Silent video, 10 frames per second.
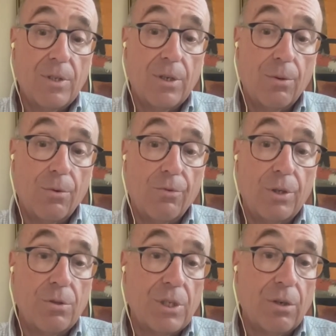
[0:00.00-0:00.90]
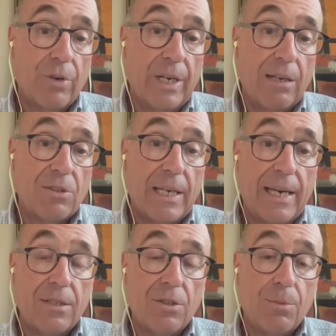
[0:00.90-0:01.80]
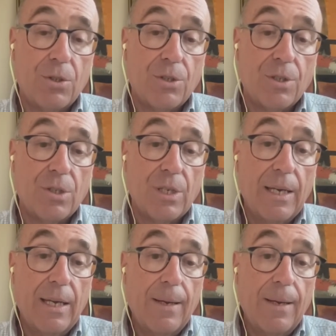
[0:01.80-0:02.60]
to reducing greenhouse gas emissions.